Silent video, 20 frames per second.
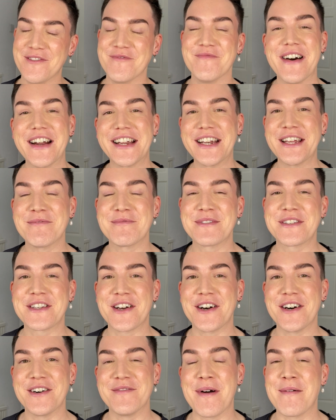My name's
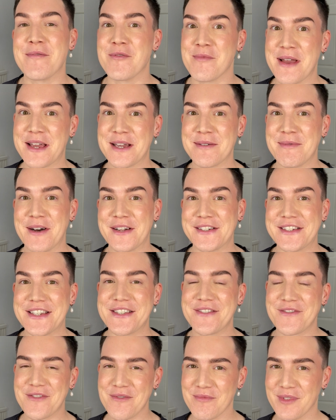Tom, I'm a makeup artist
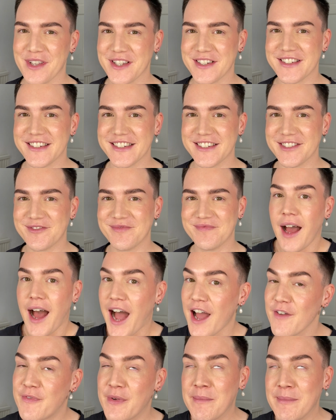from London.
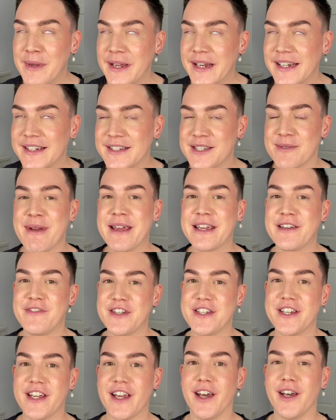I've been meaning to make a
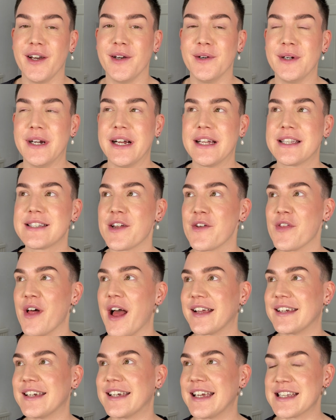video so that I
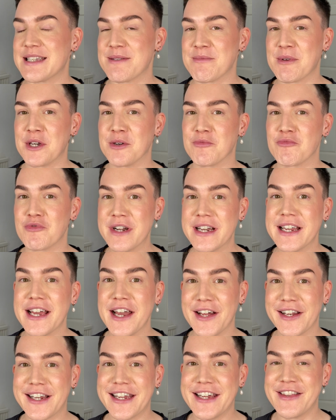could get something up really
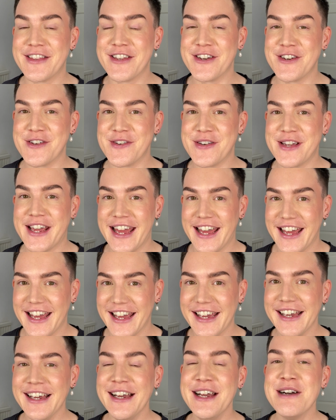early in the new
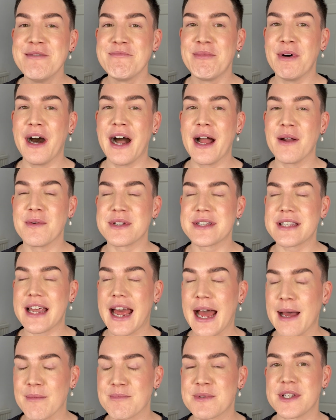year, but I was
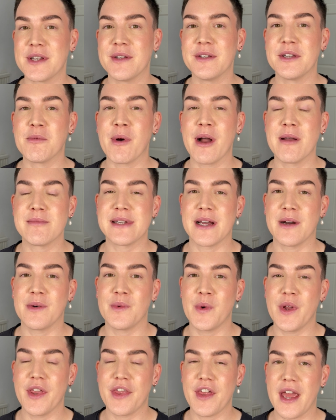absolutely wiped out
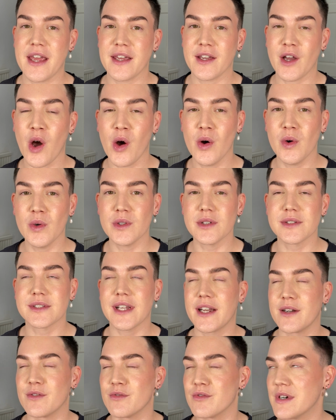with a cold
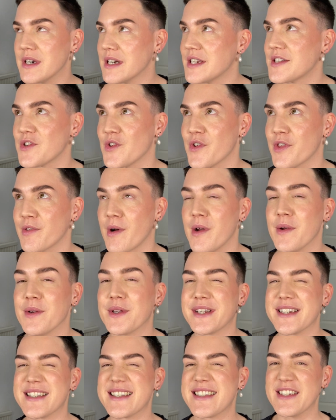and a really sore throat. You
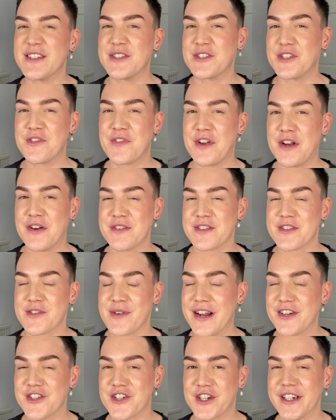can still sort of hear it
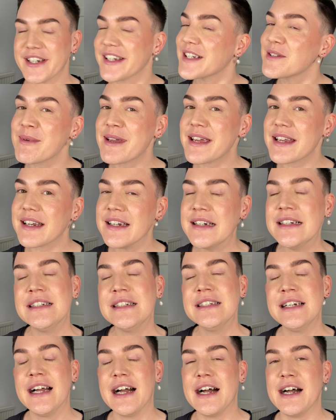scratchy a little bit,
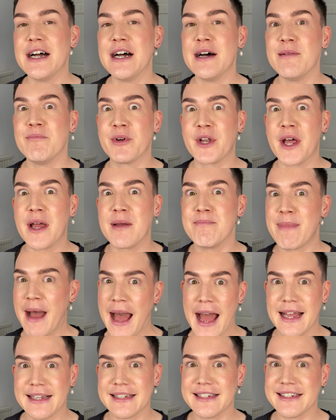but I'm
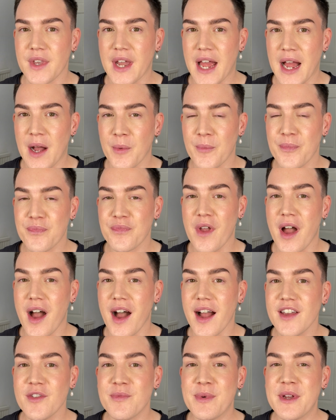back. Now, I
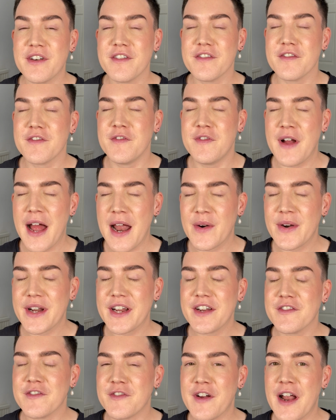have been very,
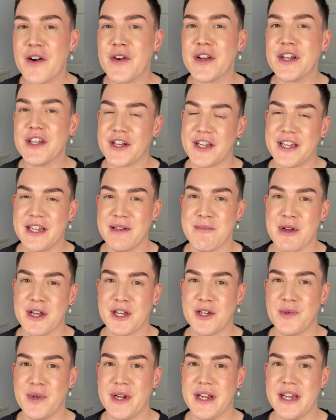very lucky in my
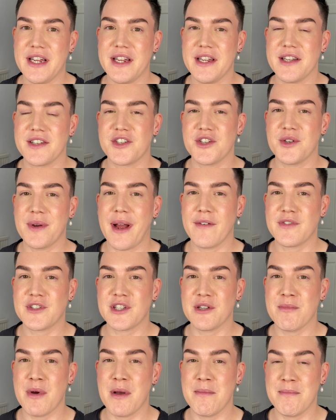career to have
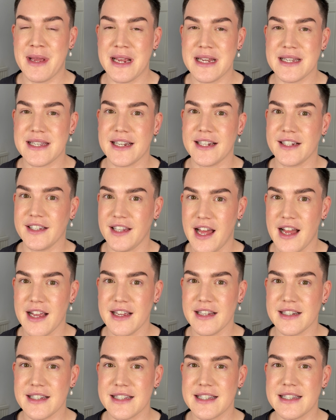some amazing
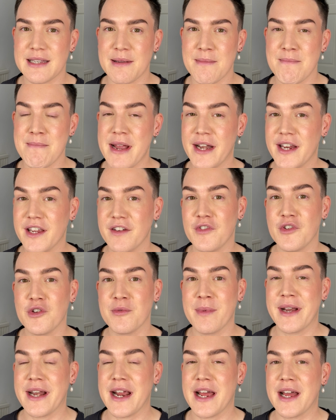clients, many of whom
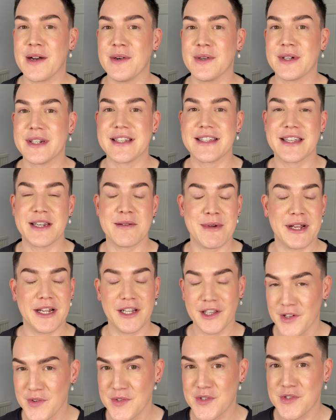I now consider my
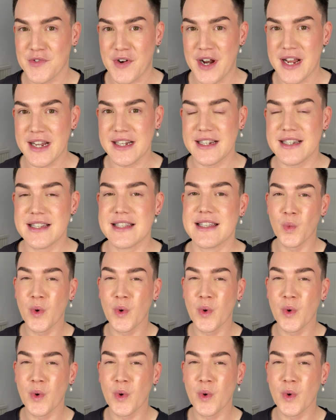close friends.